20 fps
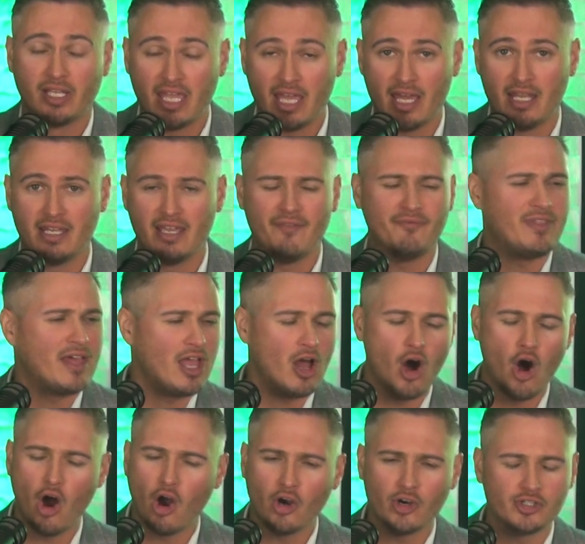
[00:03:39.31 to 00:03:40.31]
Again, if they
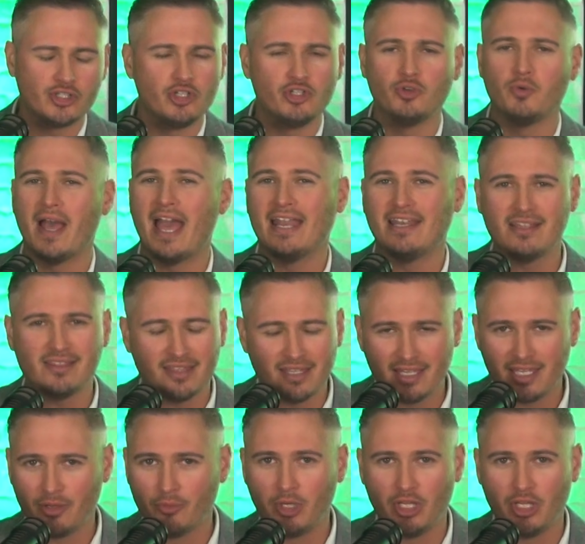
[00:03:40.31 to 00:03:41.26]
are to do anything,